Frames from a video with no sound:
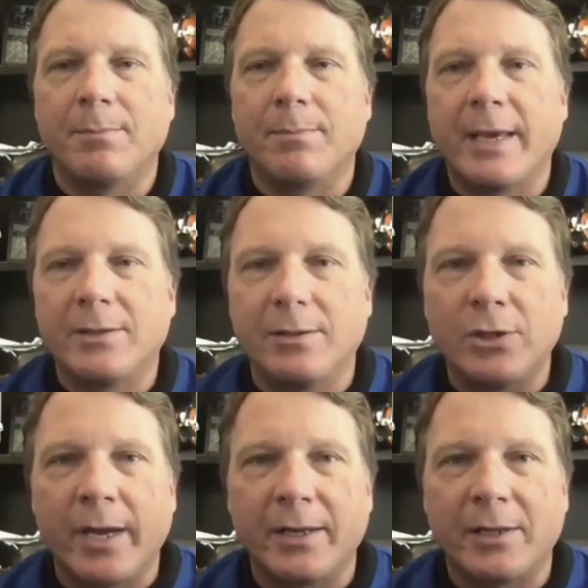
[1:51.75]
it makes a
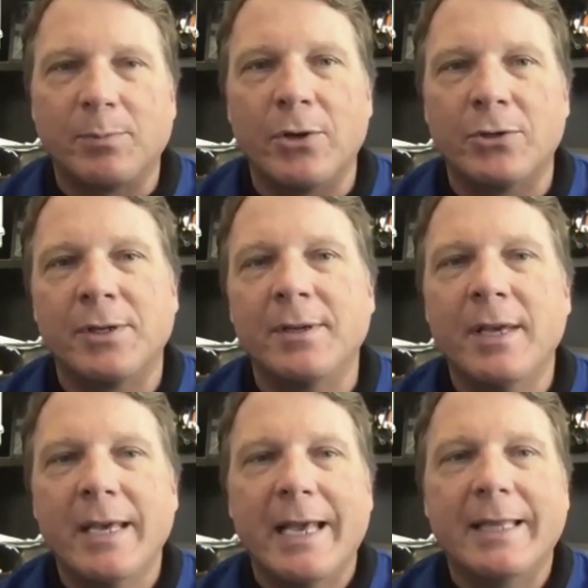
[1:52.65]
giant explosion
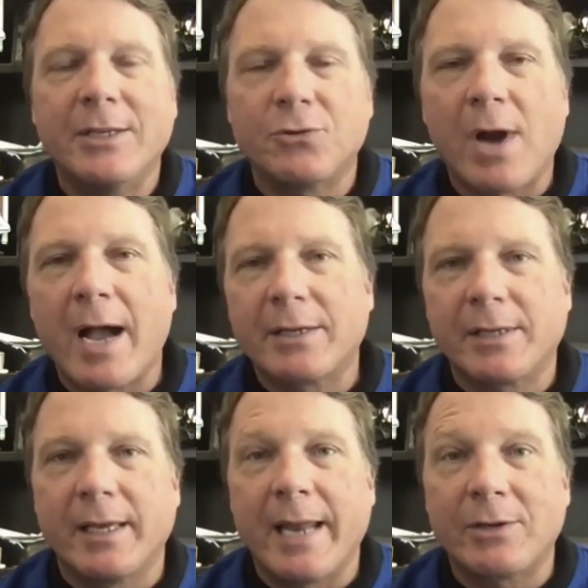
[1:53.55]
and these
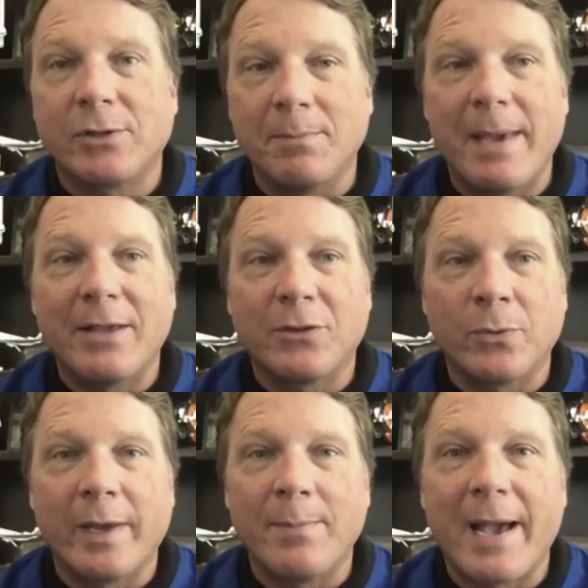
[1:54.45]
rocks can actually make their
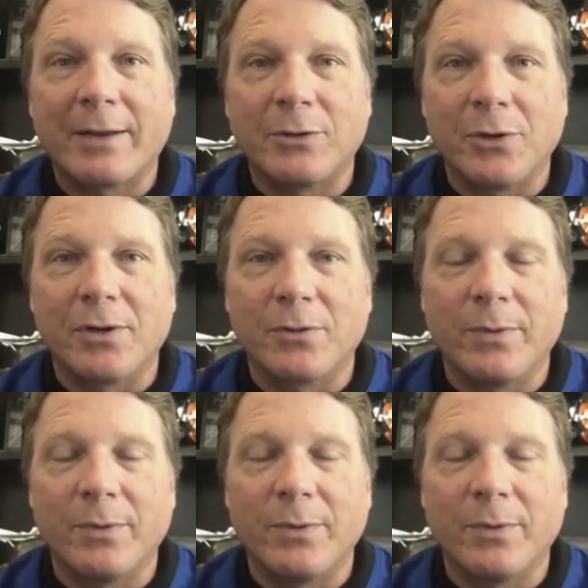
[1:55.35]
way back to Earth.